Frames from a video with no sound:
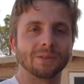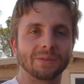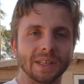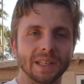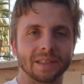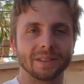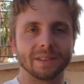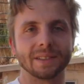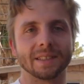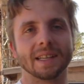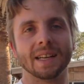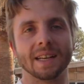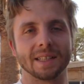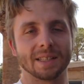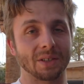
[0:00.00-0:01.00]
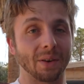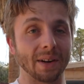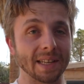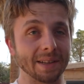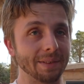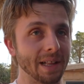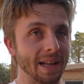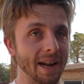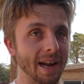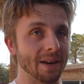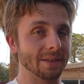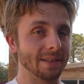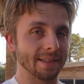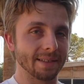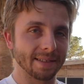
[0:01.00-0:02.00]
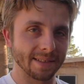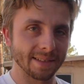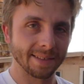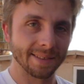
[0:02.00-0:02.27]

vehicles. It's great to have a lot of houses.